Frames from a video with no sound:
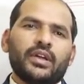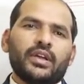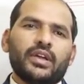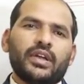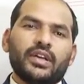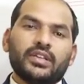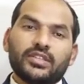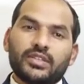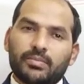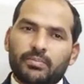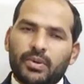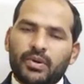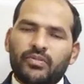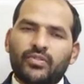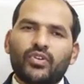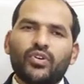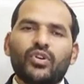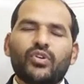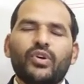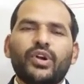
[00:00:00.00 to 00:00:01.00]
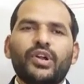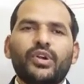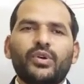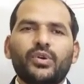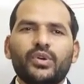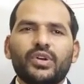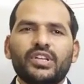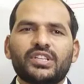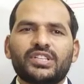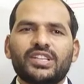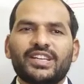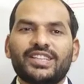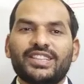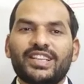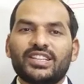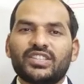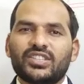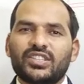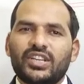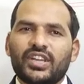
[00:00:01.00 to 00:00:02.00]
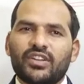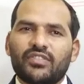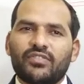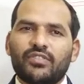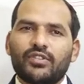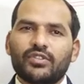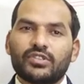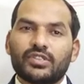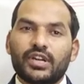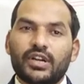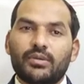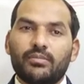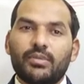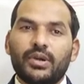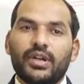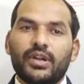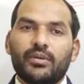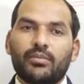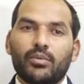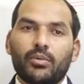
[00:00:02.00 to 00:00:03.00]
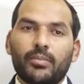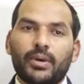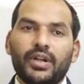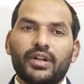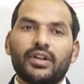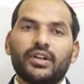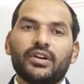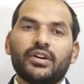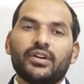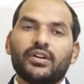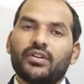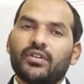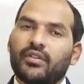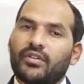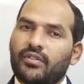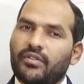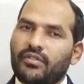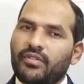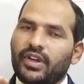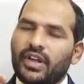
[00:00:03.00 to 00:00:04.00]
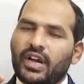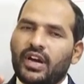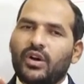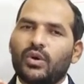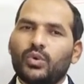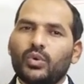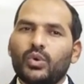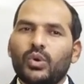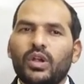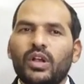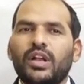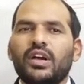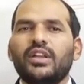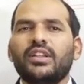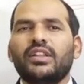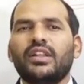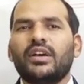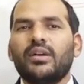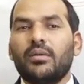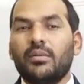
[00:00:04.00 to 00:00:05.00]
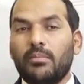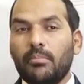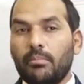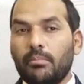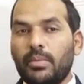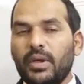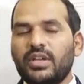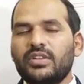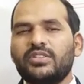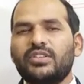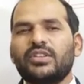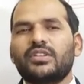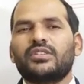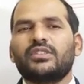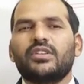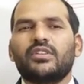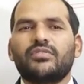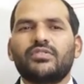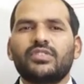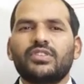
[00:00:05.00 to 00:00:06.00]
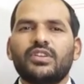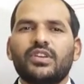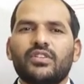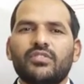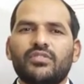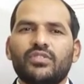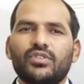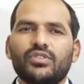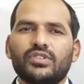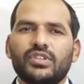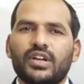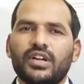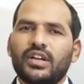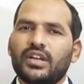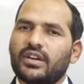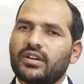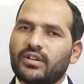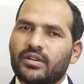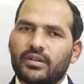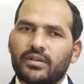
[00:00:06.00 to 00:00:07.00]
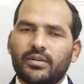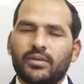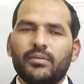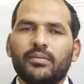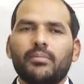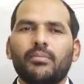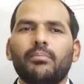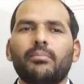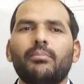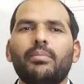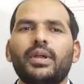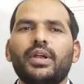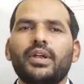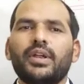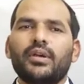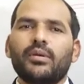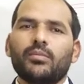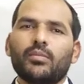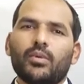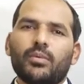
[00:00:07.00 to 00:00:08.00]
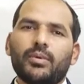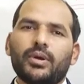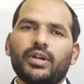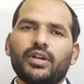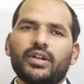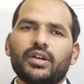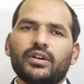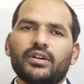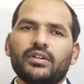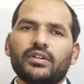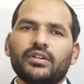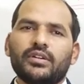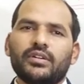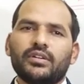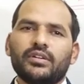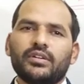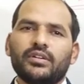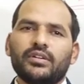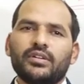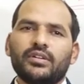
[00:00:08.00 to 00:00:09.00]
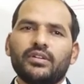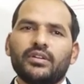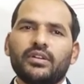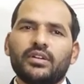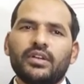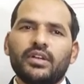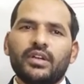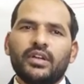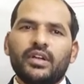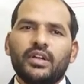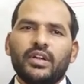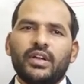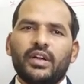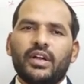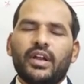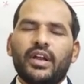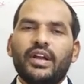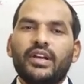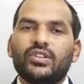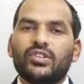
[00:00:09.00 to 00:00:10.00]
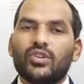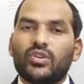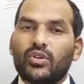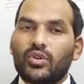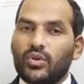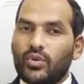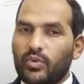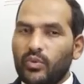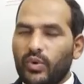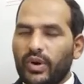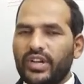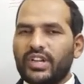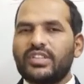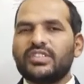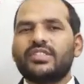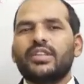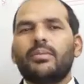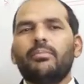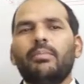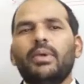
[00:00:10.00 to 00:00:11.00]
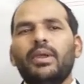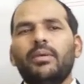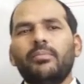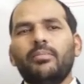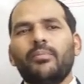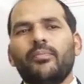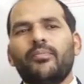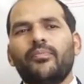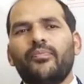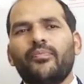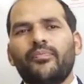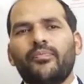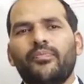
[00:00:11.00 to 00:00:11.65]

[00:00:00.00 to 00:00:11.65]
Yes, before going to discuss the shear force and bending moment, we have to learn the basics of shear force and bending moment. Right, so what is the beam?